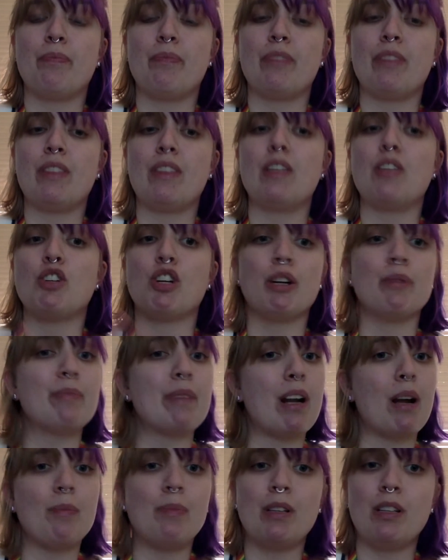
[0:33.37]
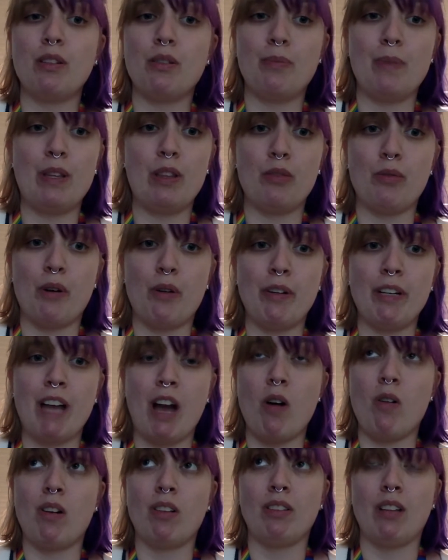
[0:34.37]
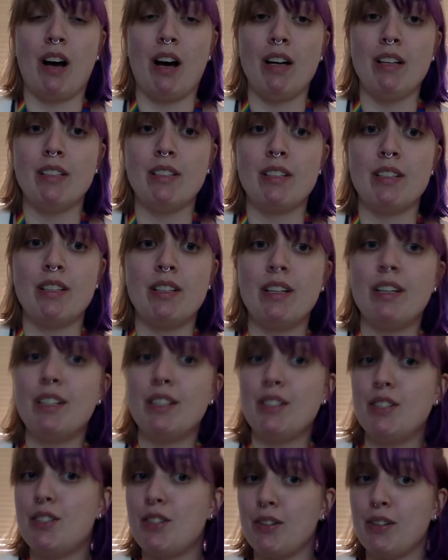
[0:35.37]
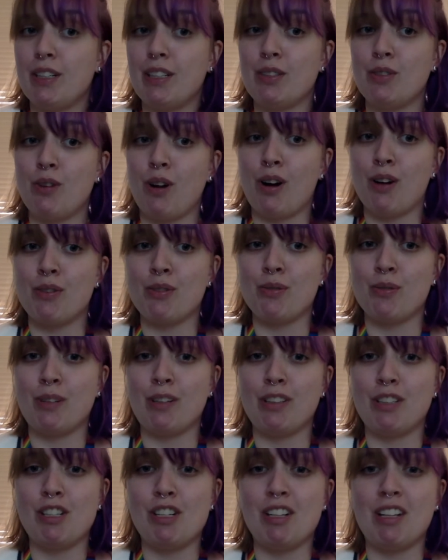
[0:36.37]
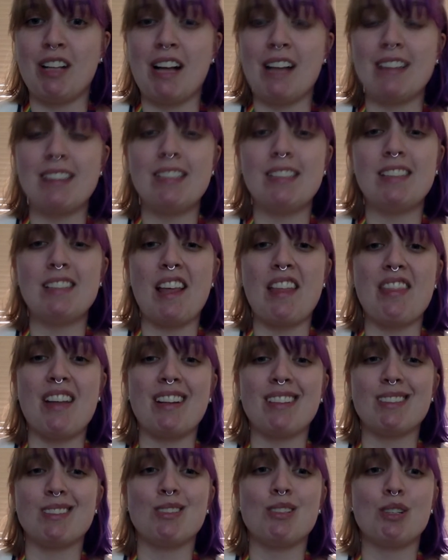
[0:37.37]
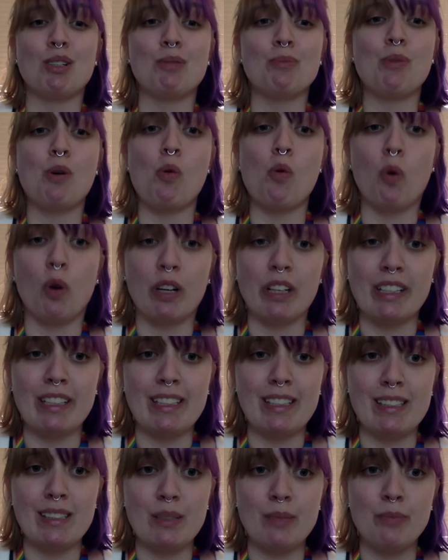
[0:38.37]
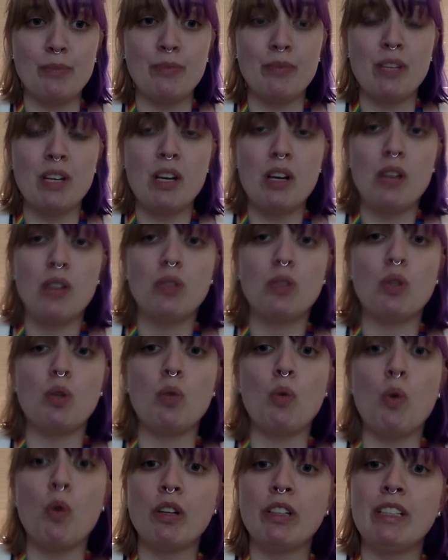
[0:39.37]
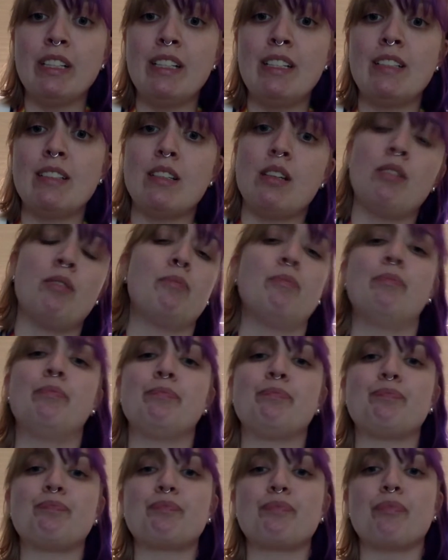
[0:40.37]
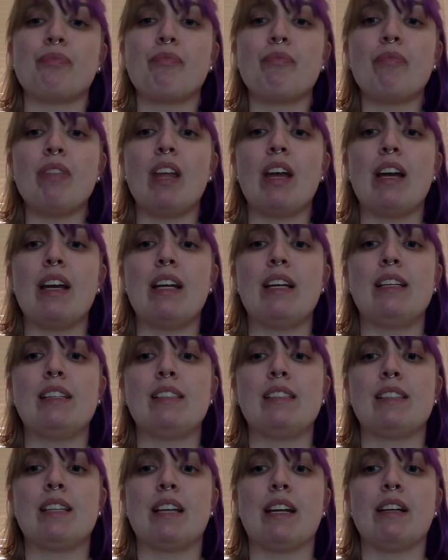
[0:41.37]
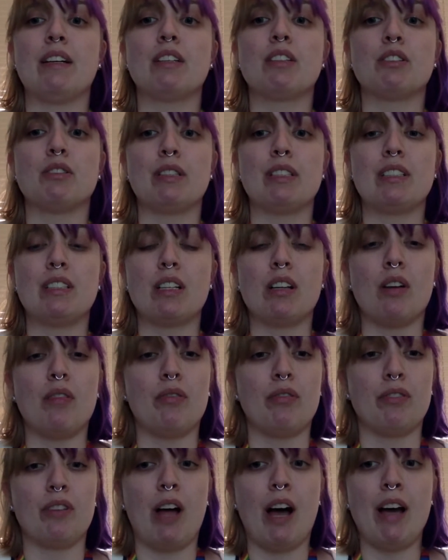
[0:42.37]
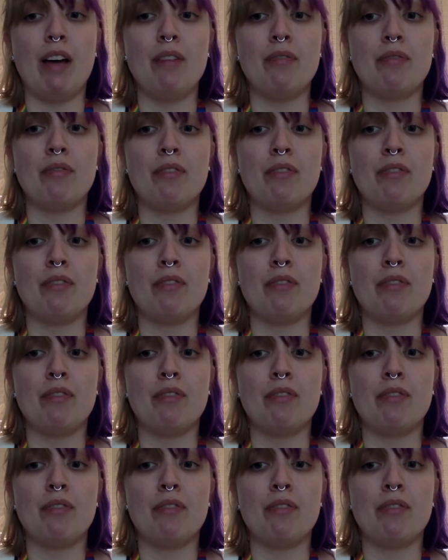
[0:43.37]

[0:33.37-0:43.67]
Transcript: the term that I'm going to be throwing out a lot during our zoology classes, and that's the term organism. So organism is the characteristic of life